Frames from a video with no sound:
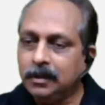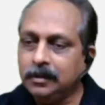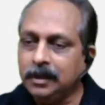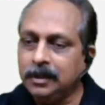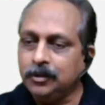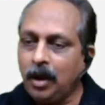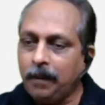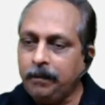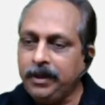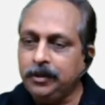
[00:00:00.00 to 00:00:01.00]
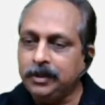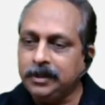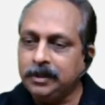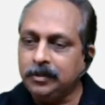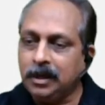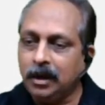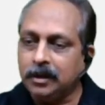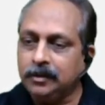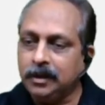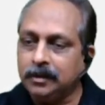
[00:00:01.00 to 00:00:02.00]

There is no ambiguity regarding that.